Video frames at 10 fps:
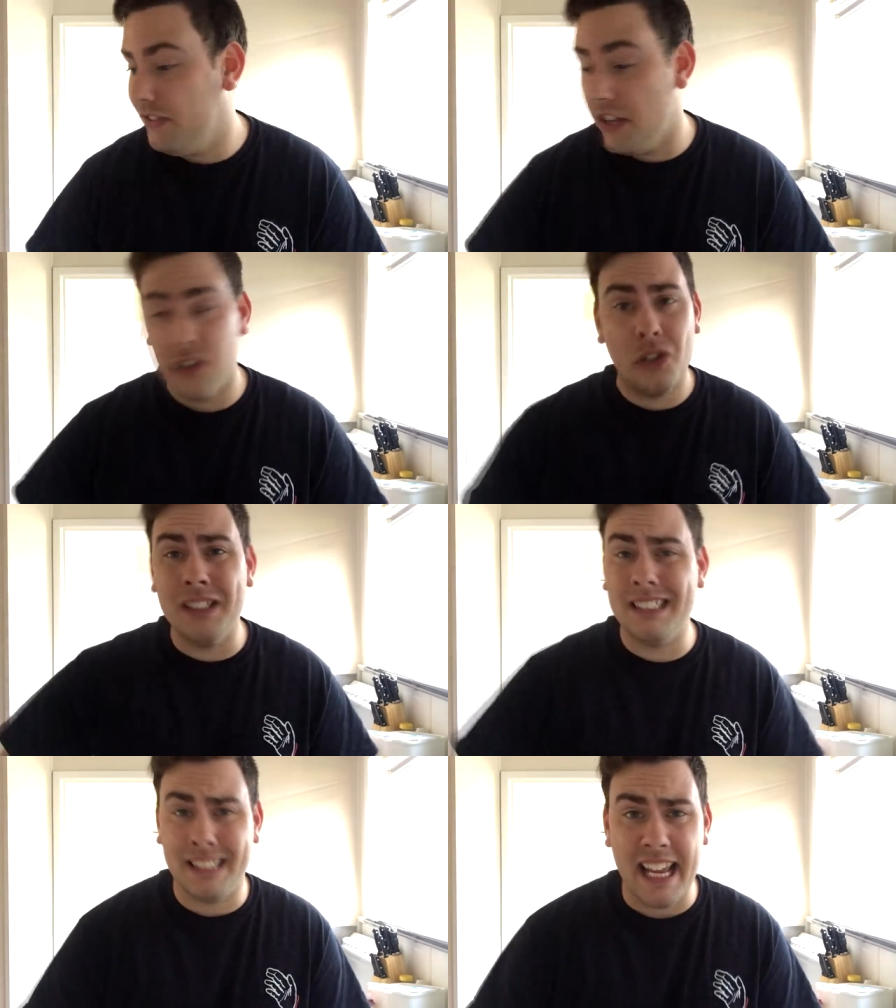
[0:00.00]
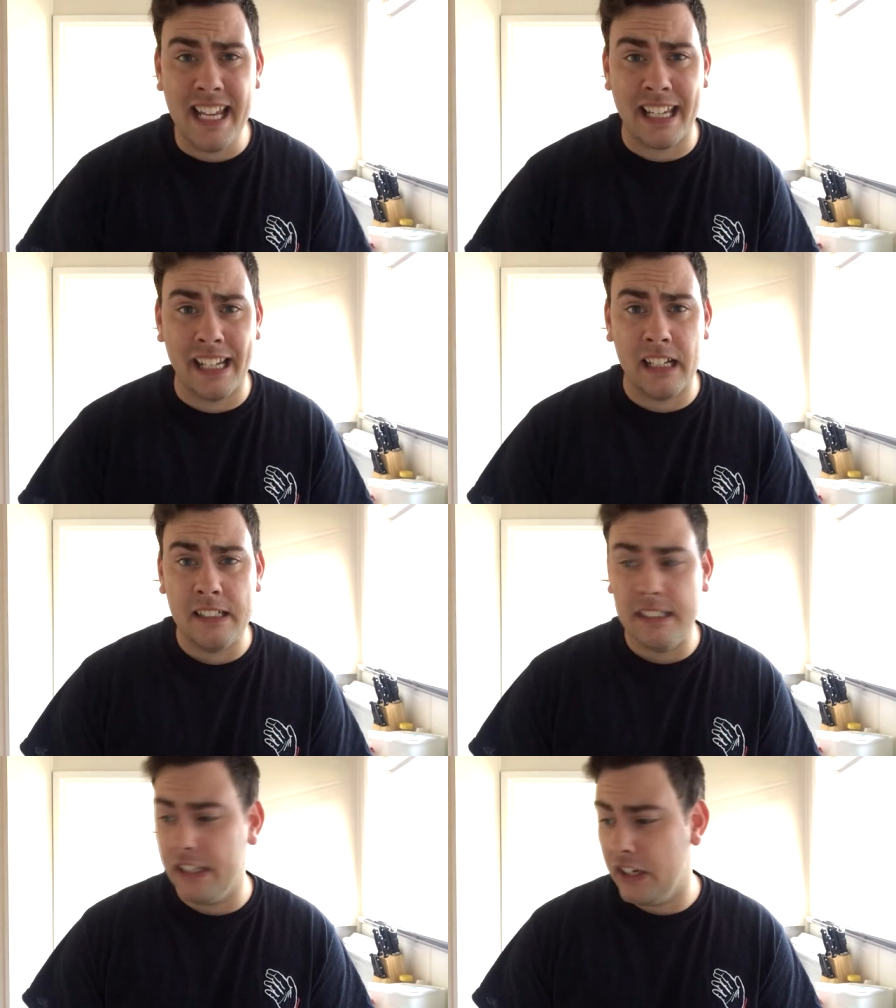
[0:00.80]
There's a lot at stake here,
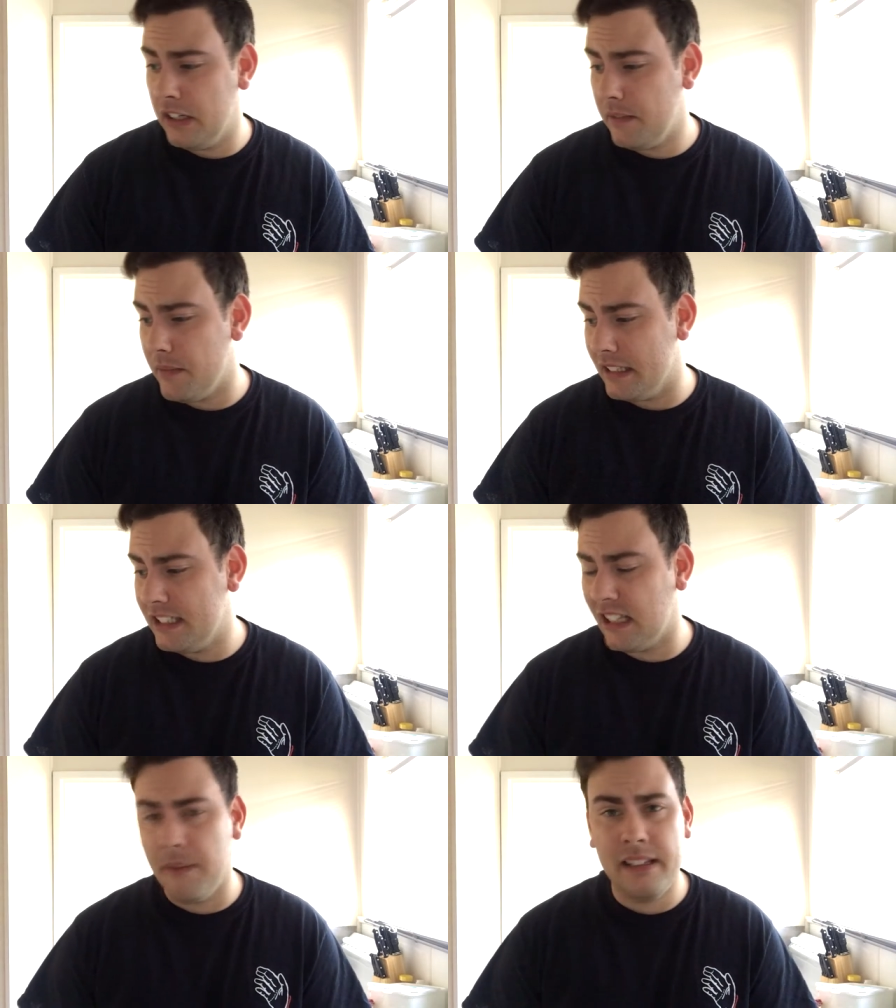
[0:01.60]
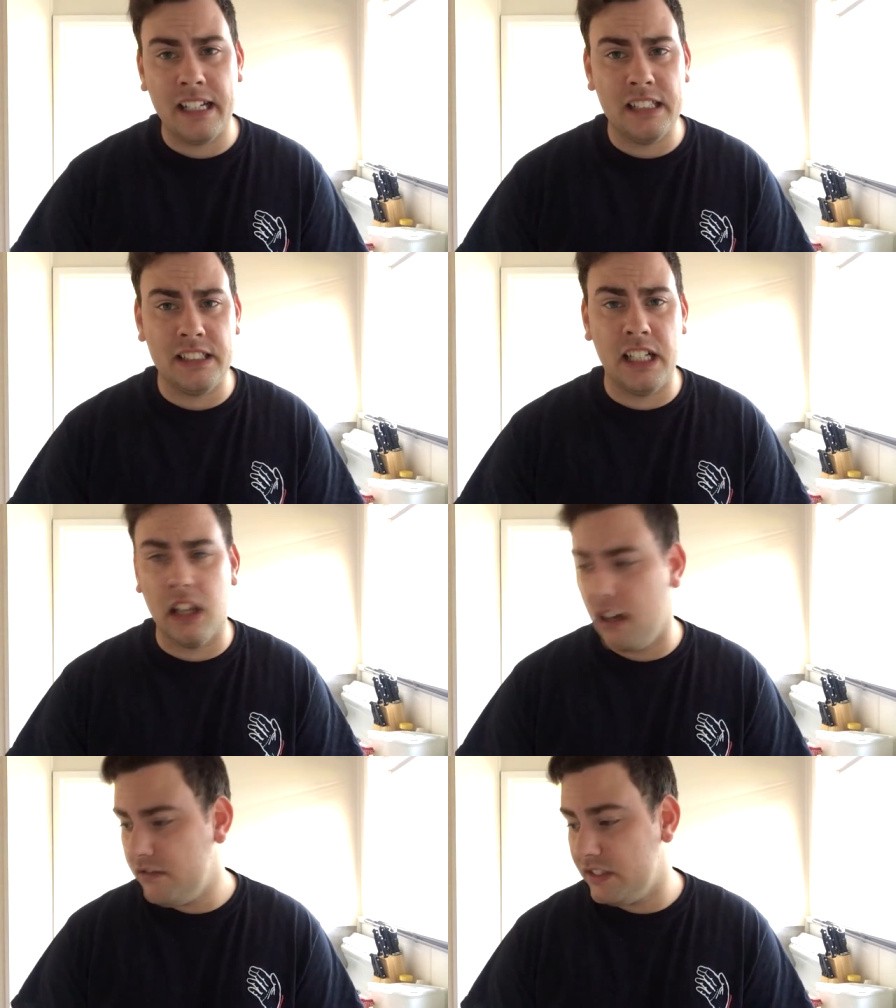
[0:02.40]
you know? It's something that she
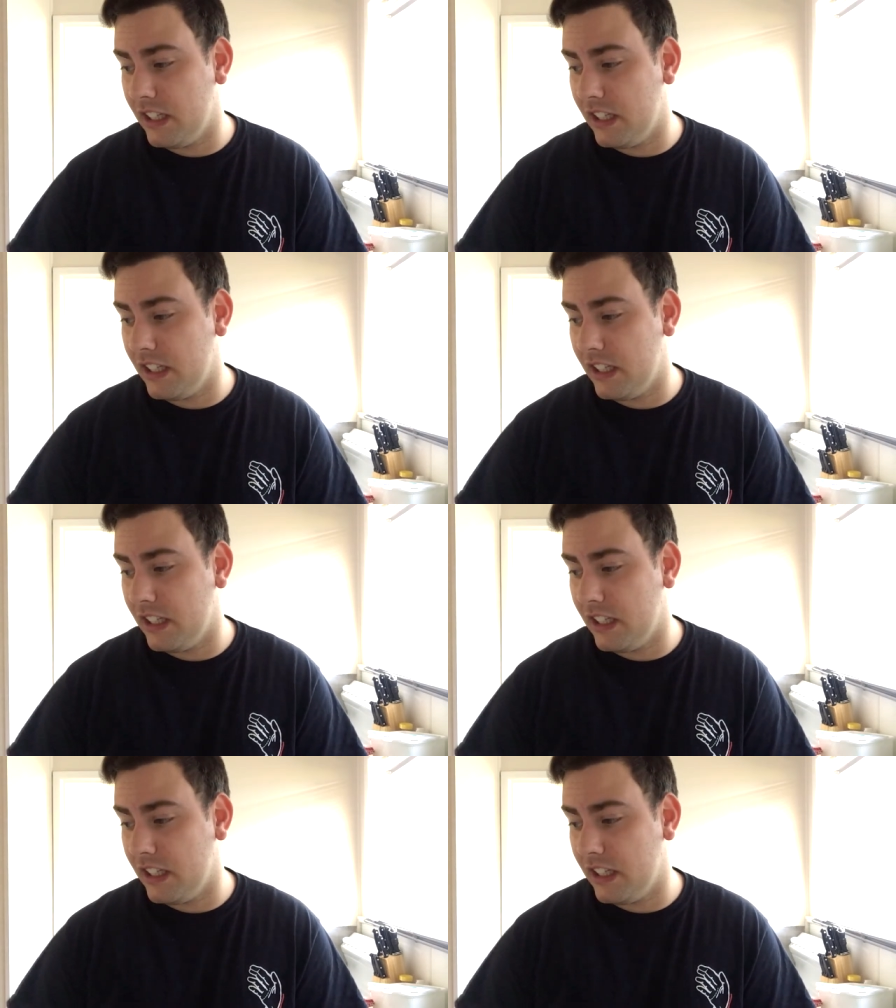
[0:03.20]
loves.